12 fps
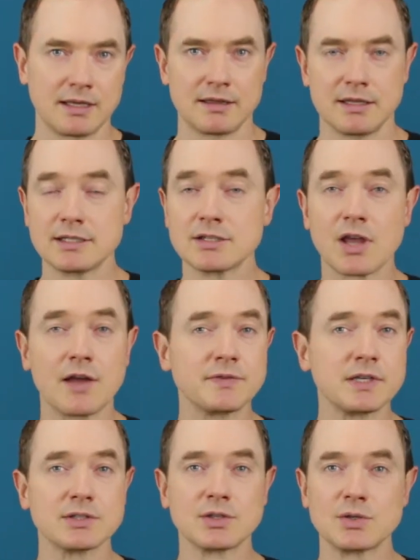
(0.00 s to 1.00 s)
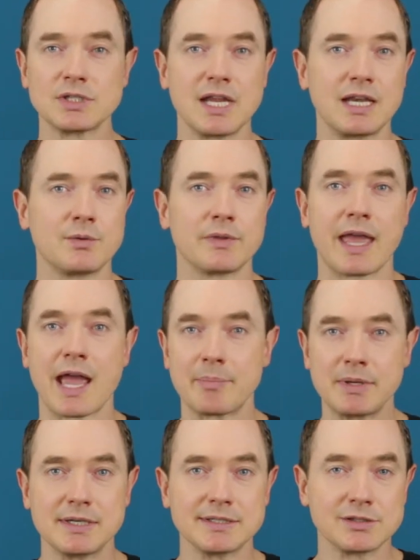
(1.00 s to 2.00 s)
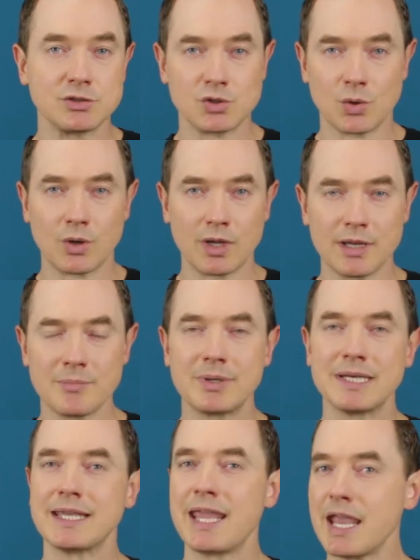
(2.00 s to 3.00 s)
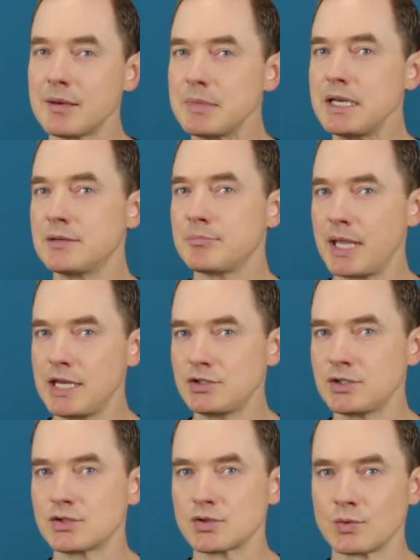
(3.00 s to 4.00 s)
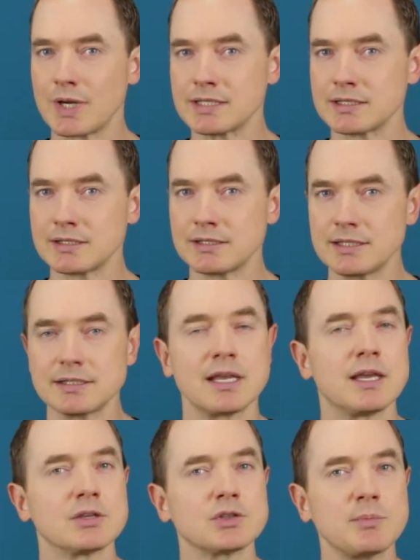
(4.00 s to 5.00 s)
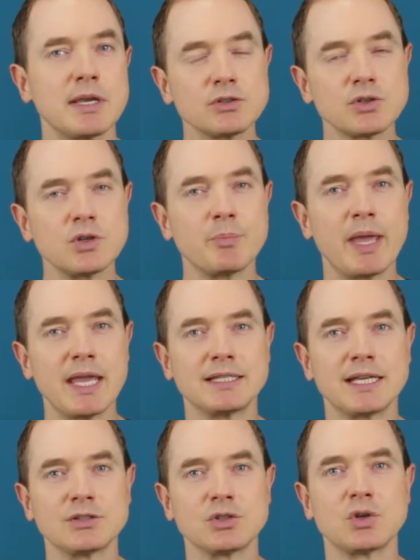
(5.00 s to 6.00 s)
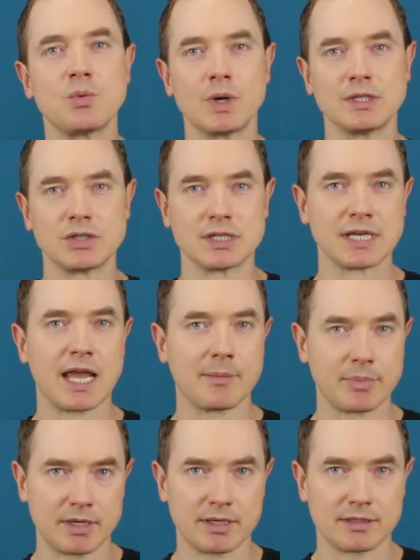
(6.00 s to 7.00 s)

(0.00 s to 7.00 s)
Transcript: This is often associated with happiness and joy, but it can mean impatience or restlessness, so make sure you pay attention to what just happened.